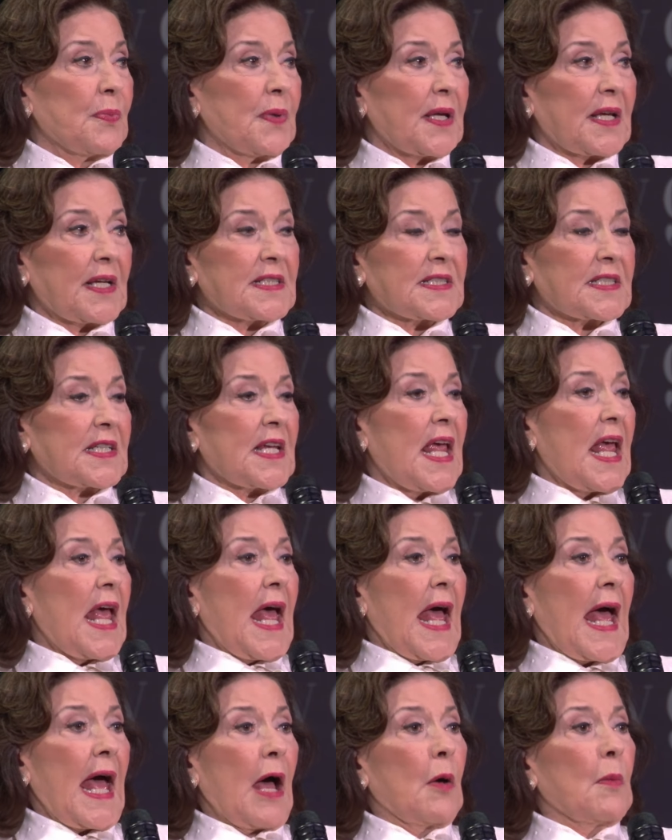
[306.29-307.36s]
because
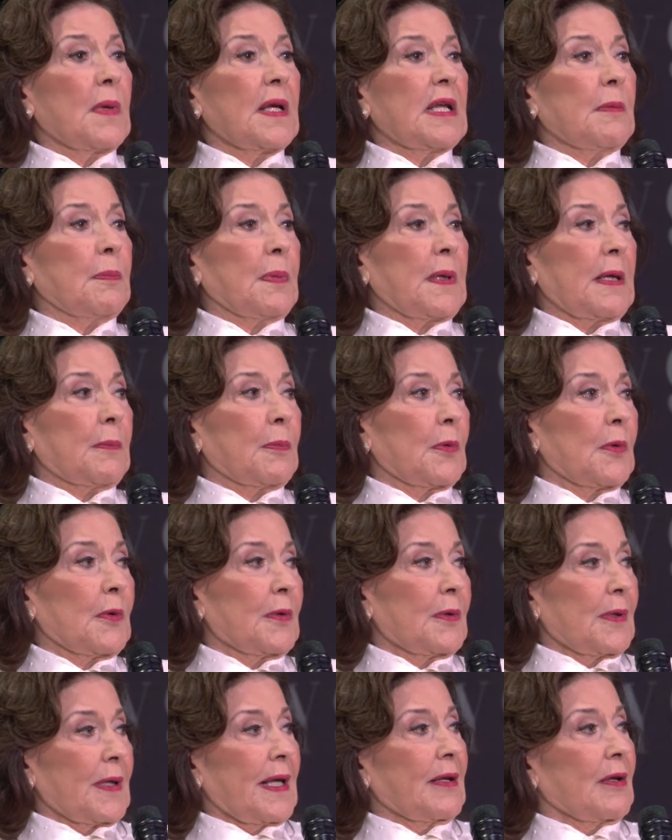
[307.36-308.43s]
how many
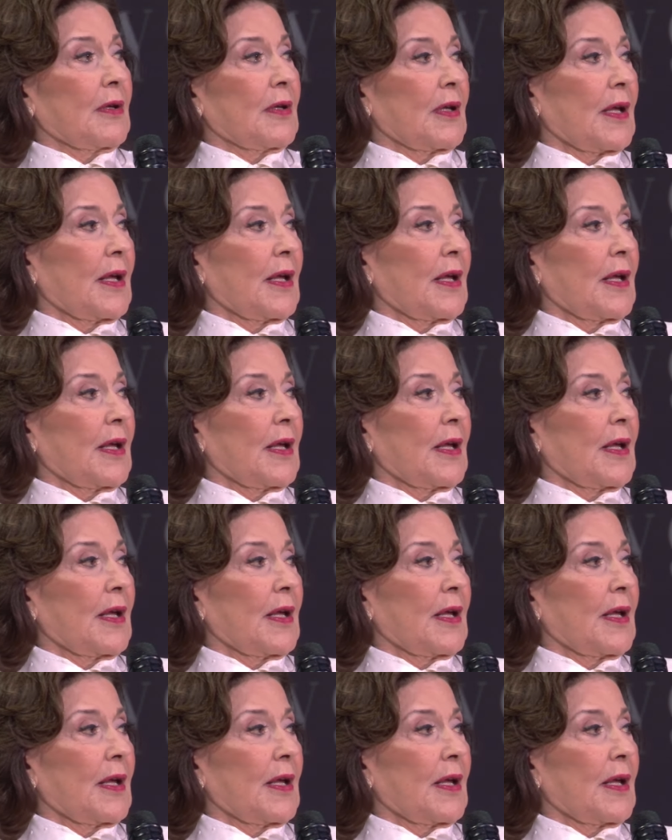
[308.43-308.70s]
people in